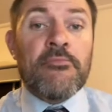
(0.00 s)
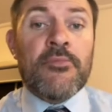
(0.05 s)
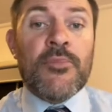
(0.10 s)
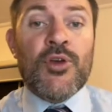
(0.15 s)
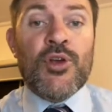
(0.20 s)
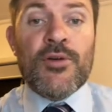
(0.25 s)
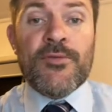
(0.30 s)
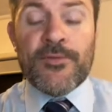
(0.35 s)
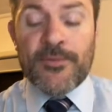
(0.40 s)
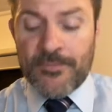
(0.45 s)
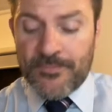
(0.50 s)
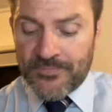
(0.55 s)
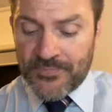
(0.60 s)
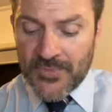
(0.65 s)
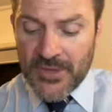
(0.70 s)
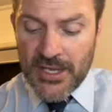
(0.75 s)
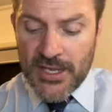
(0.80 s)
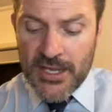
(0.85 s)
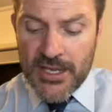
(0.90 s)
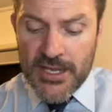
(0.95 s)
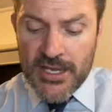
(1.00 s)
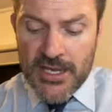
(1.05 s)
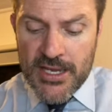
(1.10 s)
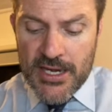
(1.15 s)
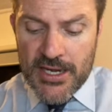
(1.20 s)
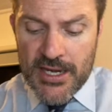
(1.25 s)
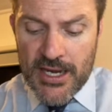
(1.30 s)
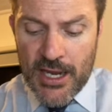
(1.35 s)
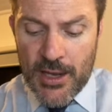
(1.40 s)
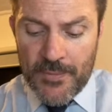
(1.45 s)
Beautiful.
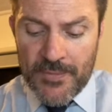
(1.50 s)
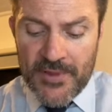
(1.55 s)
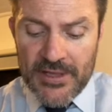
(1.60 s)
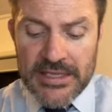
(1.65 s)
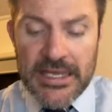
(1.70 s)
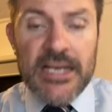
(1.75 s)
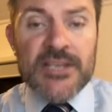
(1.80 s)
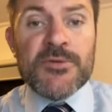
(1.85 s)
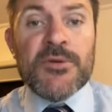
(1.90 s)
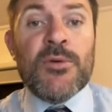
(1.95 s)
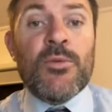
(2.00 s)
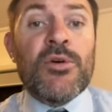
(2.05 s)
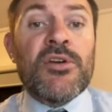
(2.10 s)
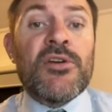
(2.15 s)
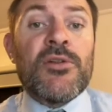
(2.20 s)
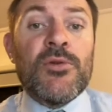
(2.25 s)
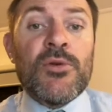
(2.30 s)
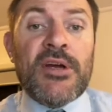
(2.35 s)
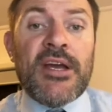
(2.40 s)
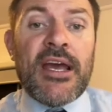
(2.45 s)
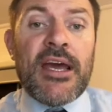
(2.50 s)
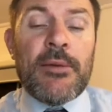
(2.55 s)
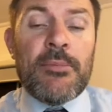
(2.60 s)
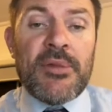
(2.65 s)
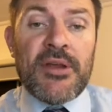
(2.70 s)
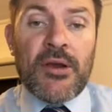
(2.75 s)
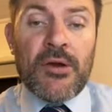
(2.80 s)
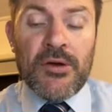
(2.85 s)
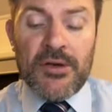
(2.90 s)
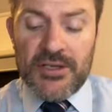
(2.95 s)
Now, the last one I wanted to look at,
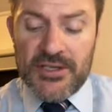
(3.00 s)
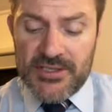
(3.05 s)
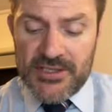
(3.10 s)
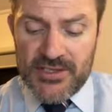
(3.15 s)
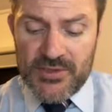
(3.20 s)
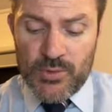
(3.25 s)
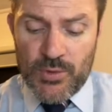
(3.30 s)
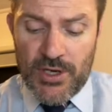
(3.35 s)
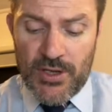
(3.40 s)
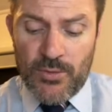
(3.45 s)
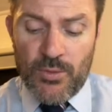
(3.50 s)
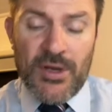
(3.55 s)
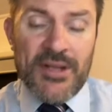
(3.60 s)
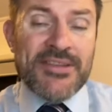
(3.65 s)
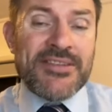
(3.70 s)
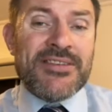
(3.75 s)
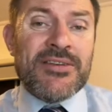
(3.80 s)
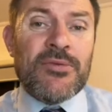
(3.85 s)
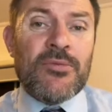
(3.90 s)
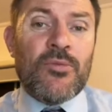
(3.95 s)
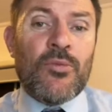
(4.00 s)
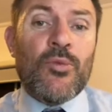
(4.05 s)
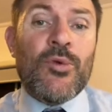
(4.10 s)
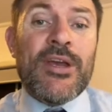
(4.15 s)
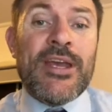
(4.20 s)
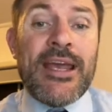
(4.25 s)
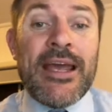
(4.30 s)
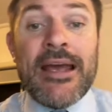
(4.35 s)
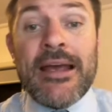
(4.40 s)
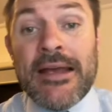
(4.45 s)
because it's one of the ones that
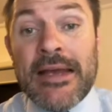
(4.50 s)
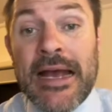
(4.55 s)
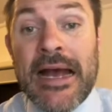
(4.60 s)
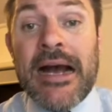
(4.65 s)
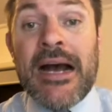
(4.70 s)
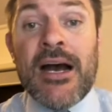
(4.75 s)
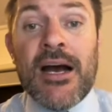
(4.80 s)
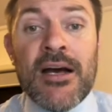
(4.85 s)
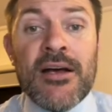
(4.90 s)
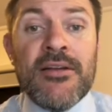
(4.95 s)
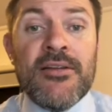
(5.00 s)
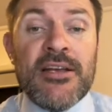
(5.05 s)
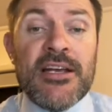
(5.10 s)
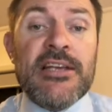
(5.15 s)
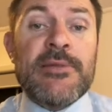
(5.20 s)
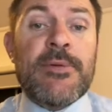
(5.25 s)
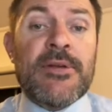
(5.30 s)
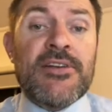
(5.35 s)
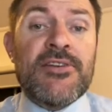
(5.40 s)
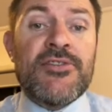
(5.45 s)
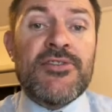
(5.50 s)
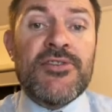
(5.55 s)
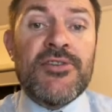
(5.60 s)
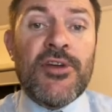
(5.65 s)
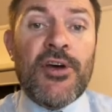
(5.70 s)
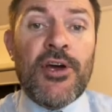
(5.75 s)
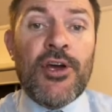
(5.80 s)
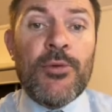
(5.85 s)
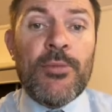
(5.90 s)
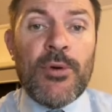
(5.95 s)
we are expected to
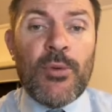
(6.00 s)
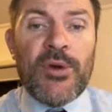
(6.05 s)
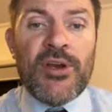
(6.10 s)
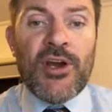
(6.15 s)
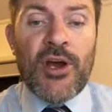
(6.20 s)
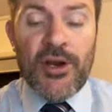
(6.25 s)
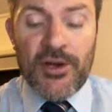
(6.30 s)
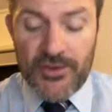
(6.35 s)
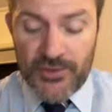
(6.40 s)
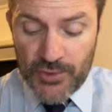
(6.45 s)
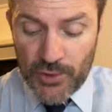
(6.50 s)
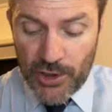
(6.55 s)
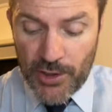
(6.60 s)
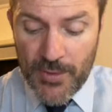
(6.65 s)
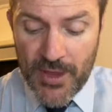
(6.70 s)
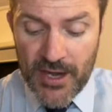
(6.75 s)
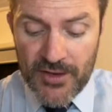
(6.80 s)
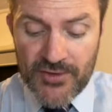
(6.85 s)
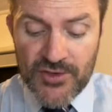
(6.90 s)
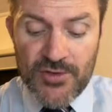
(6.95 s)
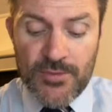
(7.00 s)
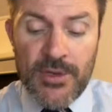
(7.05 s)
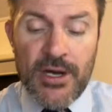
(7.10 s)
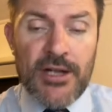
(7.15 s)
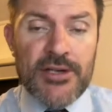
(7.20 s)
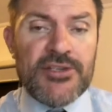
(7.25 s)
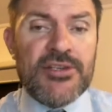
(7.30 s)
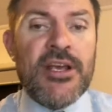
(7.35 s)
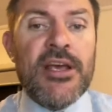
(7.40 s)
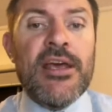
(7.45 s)
know, but we don't talk about it too
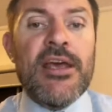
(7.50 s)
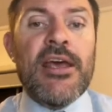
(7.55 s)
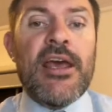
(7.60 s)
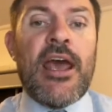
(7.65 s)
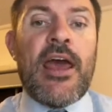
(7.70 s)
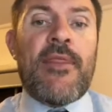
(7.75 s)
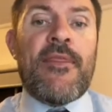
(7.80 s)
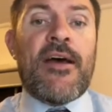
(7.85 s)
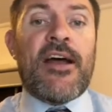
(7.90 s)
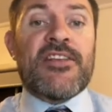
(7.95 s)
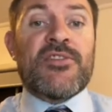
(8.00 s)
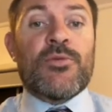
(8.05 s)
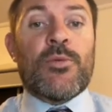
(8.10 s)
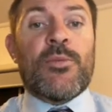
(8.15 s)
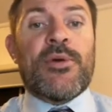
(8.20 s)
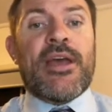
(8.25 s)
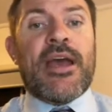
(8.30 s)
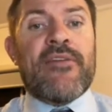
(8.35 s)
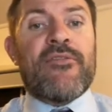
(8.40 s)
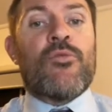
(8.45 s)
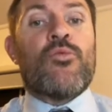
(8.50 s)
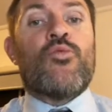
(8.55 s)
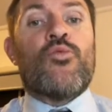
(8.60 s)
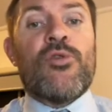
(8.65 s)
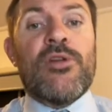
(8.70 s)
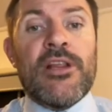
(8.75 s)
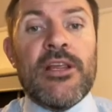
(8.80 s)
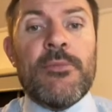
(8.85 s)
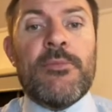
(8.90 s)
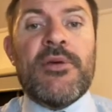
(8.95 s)
much, and that's when we have a
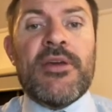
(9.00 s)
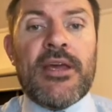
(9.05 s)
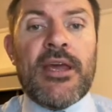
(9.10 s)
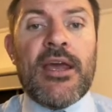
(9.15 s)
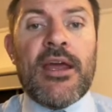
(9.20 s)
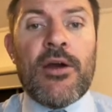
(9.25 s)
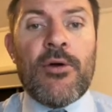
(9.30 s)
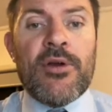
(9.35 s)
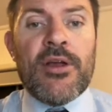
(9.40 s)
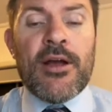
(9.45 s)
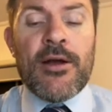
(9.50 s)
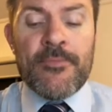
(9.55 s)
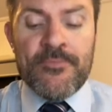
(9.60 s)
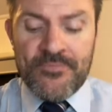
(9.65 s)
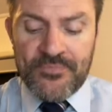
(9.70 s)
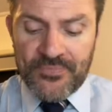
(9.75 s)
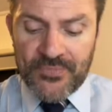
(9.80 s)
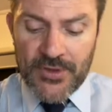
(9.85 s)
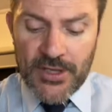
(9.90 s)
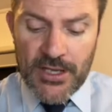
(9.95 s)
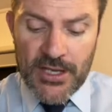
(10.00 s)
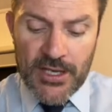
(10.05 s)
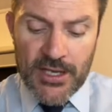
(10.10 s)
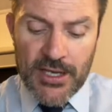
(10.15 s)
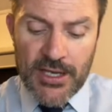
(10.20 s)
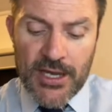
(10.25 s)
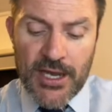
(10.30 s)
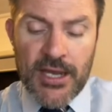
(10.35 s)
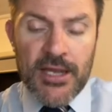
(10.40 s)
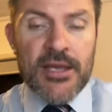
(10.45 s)
really big area,
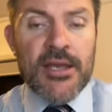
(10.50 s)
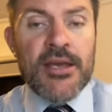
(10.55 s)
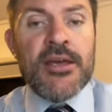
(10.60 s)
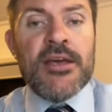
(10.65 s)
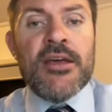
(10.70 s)
okay?